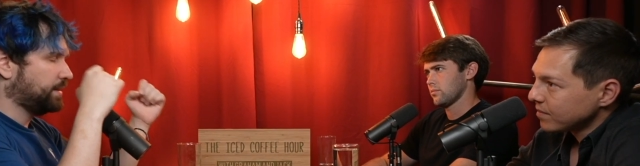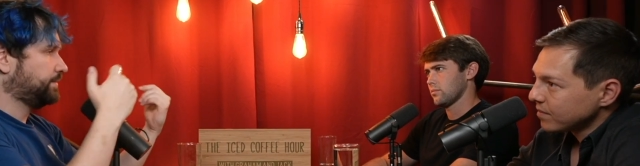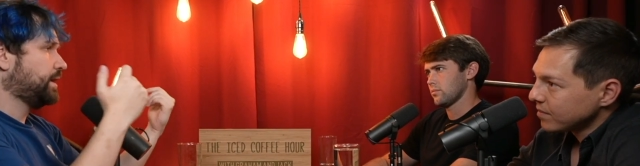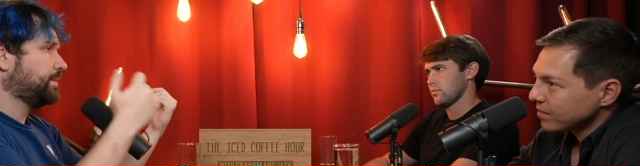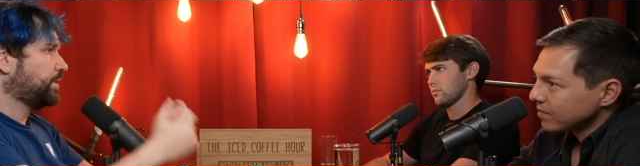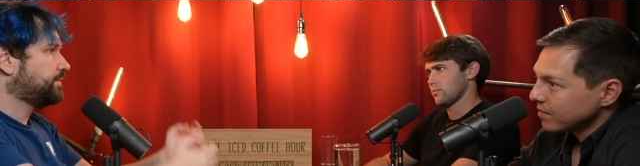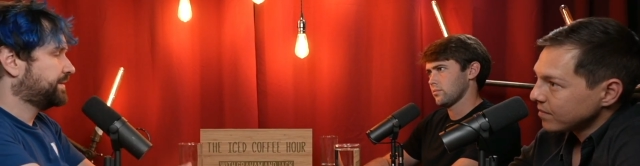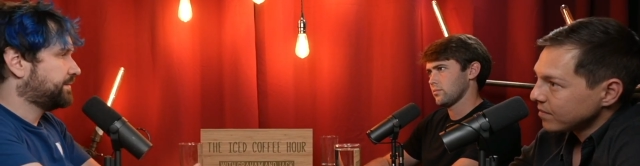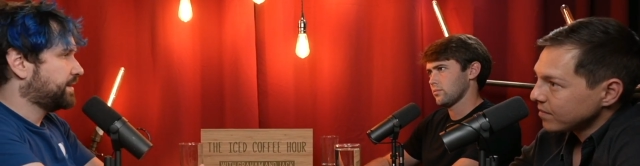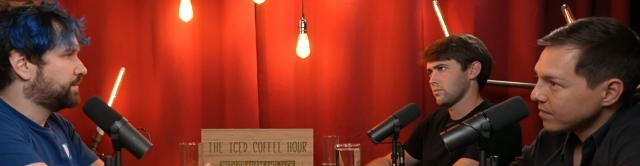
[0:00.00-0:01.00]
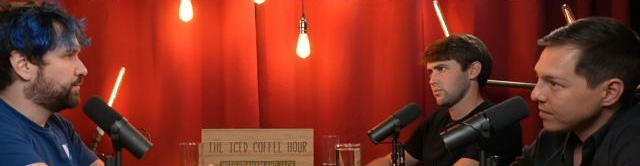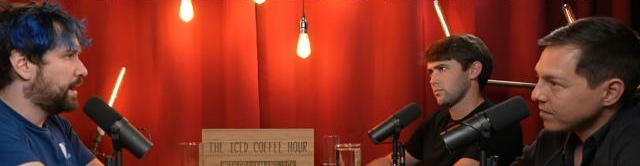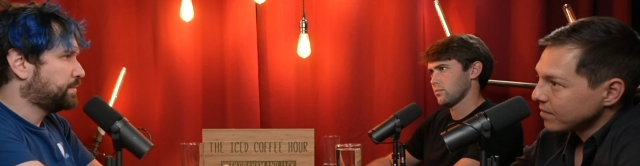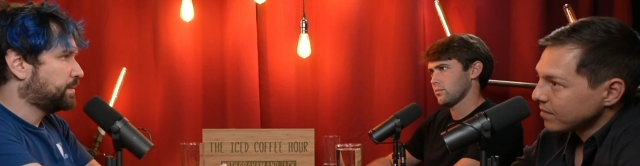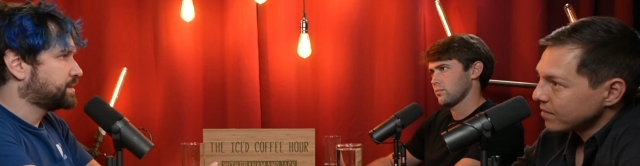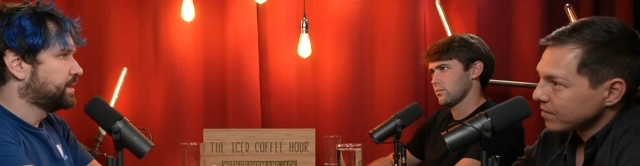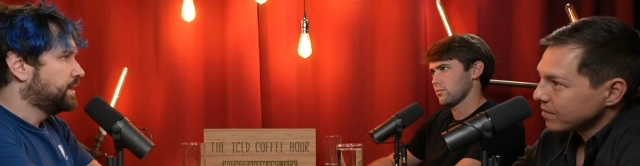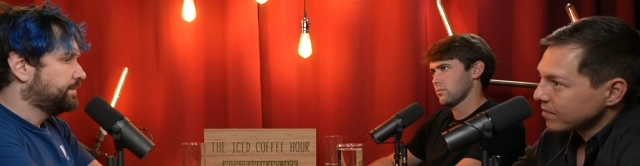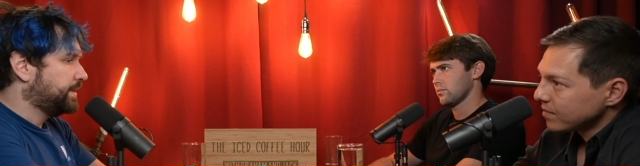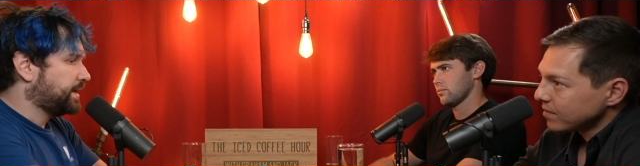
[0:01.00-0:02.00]
Speaker 1: Like they're not perfect, they've got their problems,
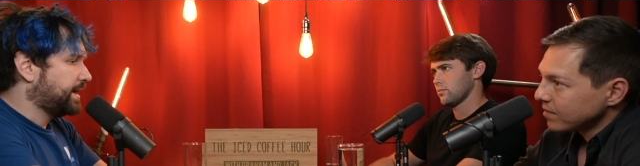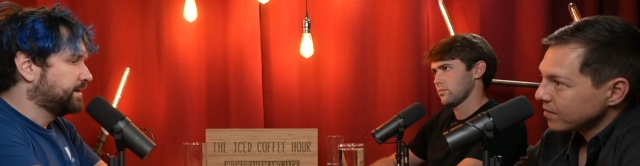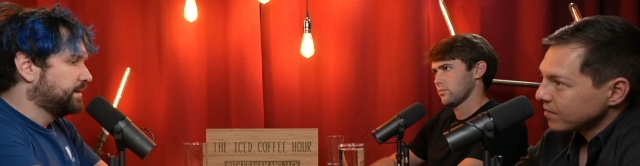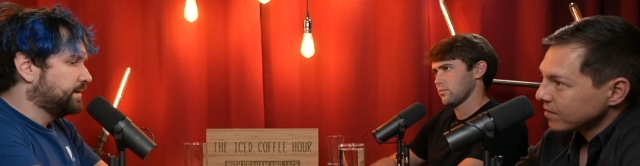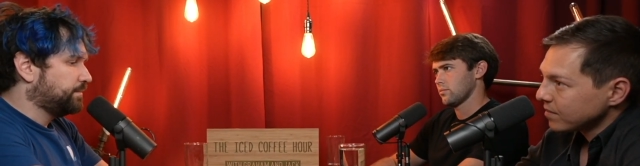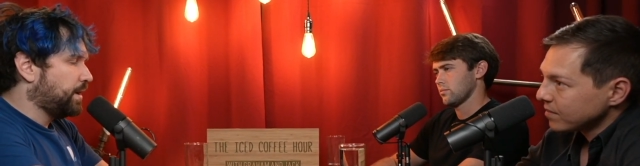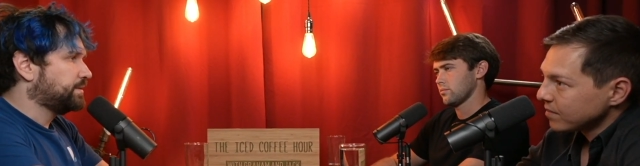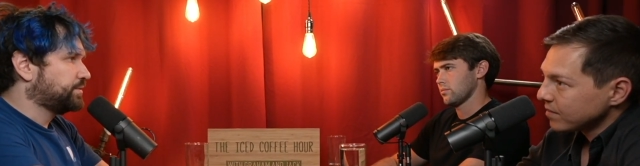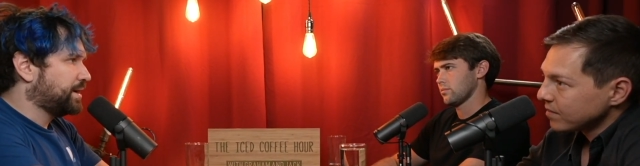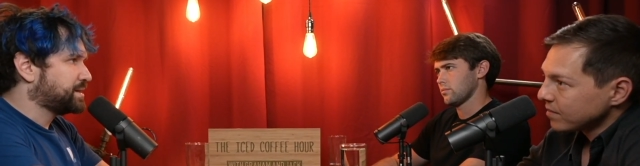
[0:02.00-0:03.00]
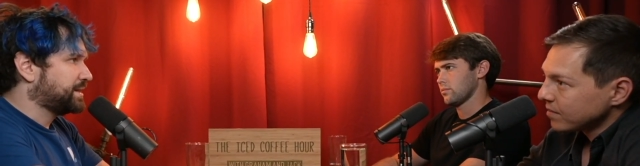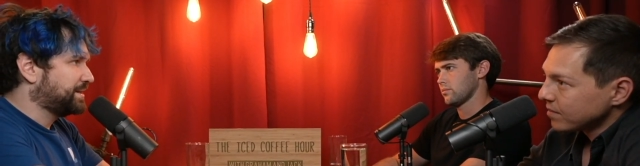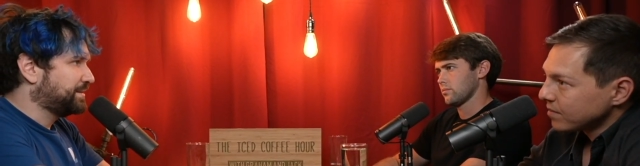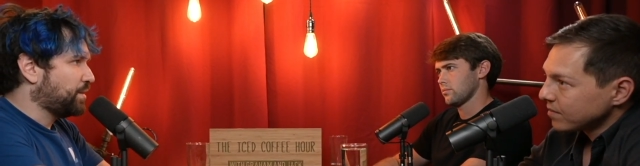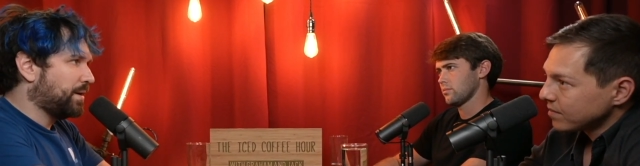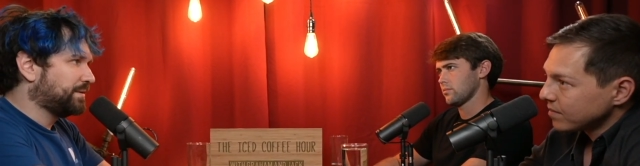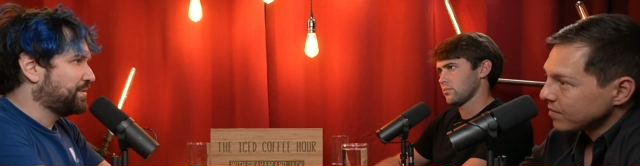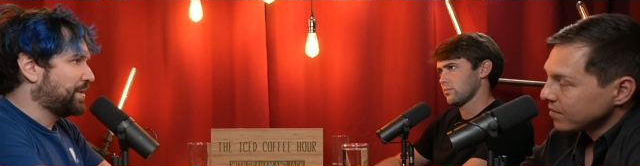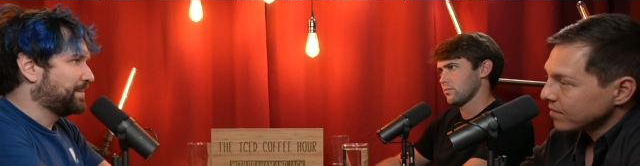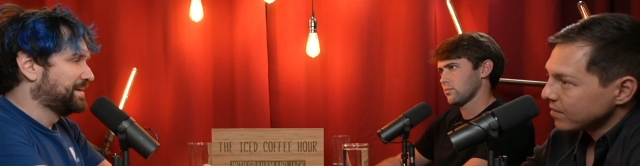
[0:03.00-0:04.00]
but like public transit in all of
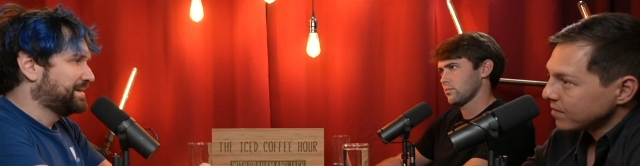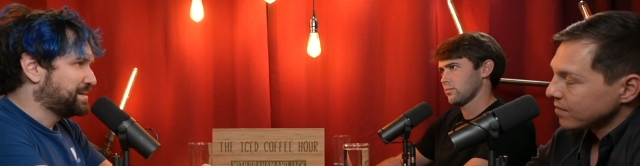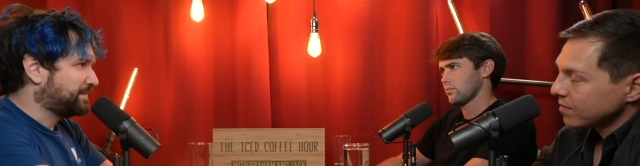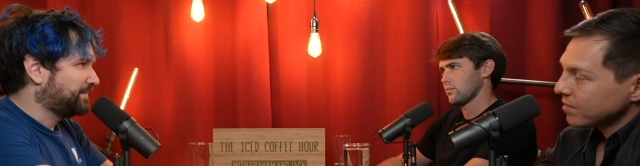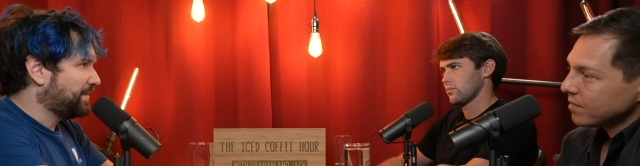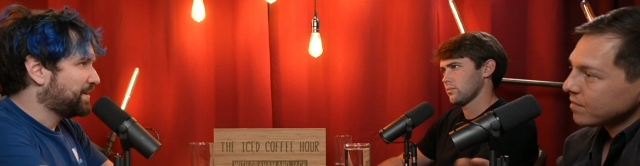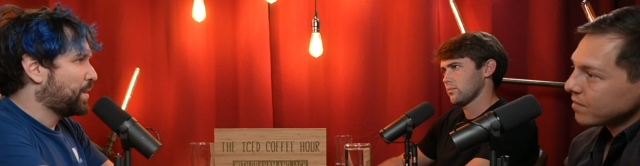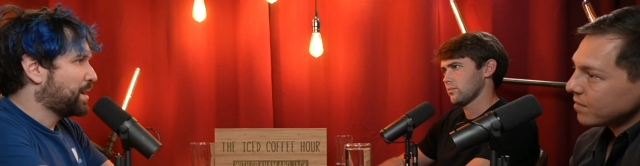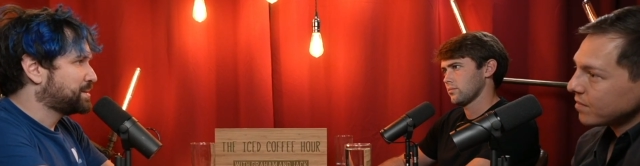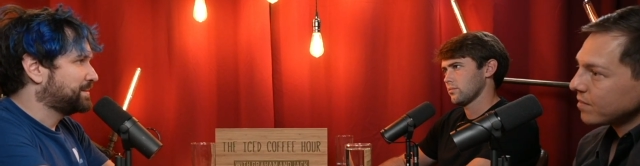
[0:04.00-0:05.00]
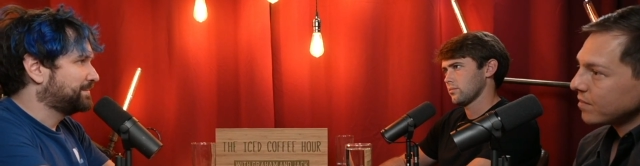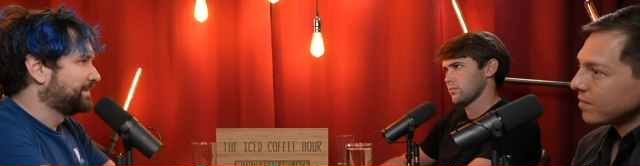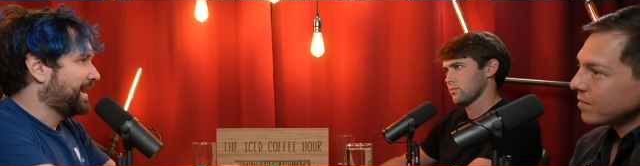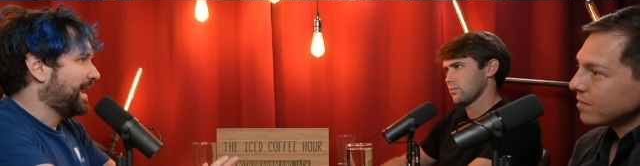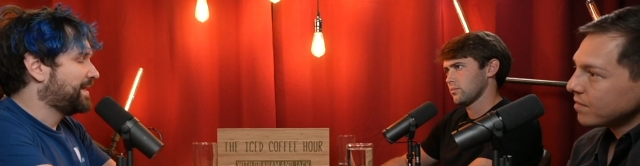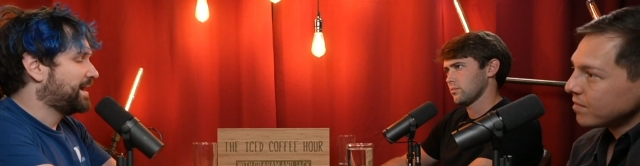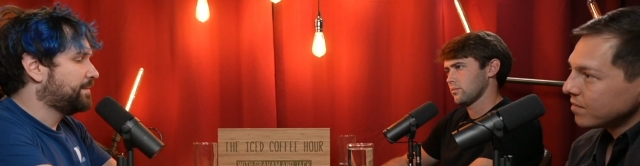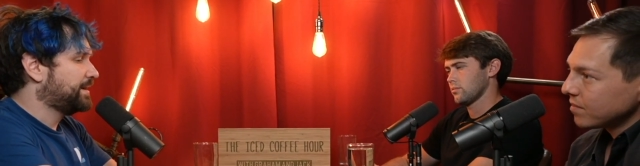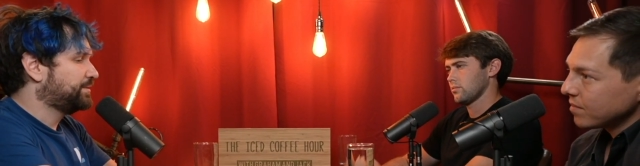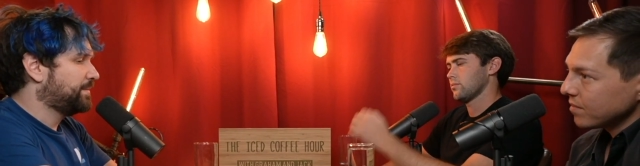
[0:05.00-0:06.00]
Europe is fucking awesome. And then I
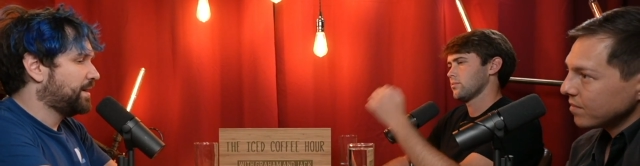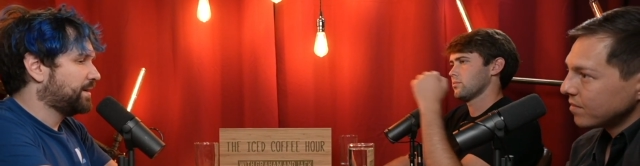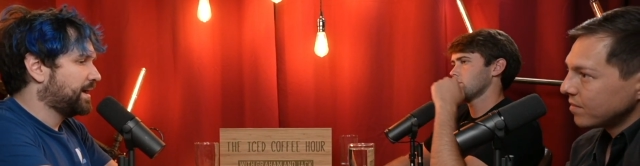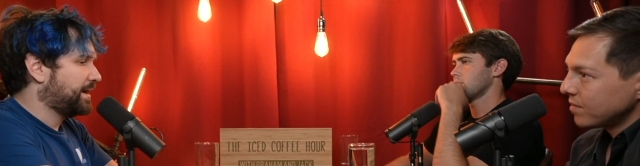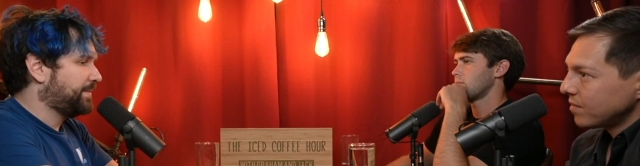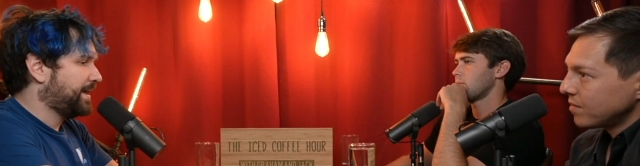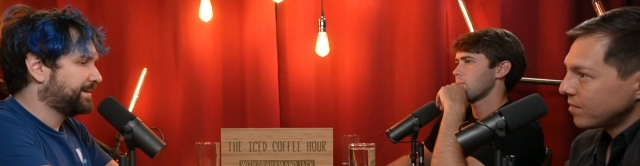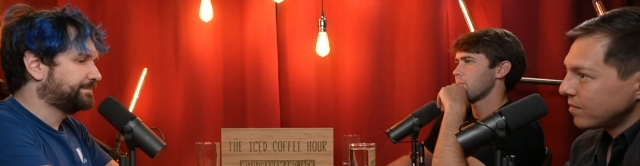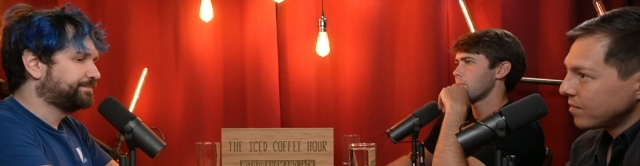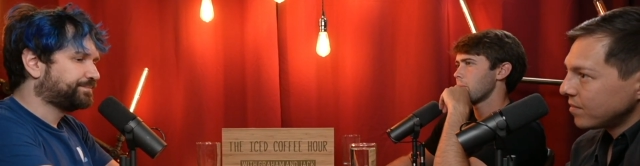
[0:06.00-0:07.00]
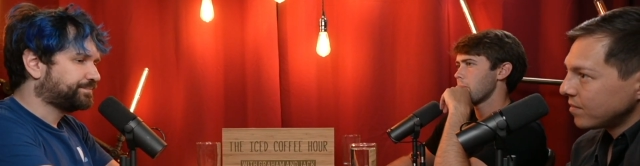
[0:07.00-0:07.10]
come back to America and I'm paying,